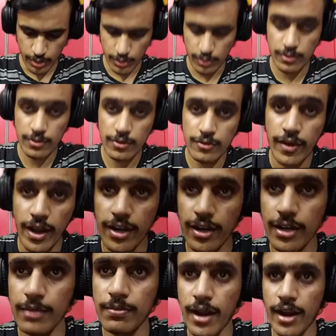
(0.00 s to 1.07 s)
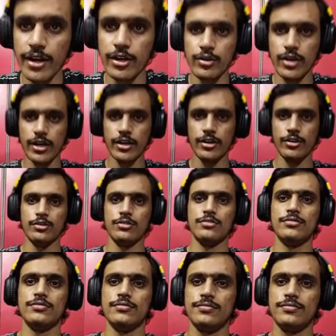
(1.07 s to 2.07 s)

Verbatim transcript: you finally planning to get into?